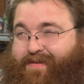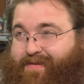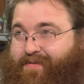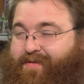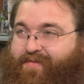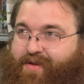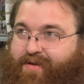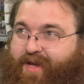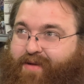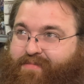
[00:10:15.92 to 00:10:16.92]
No good video
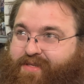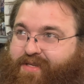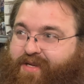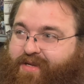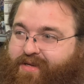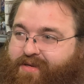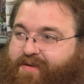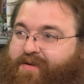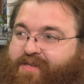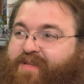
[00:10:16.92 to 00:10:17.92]
games,
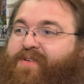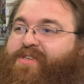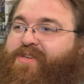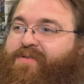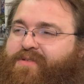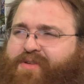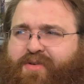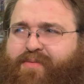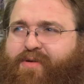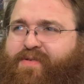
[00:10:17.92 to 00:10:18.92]
no good TV shows, no
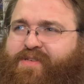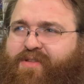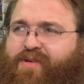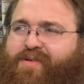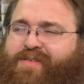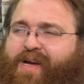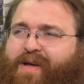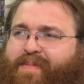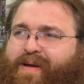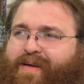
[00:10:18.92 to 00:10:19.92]
good movies in a long time.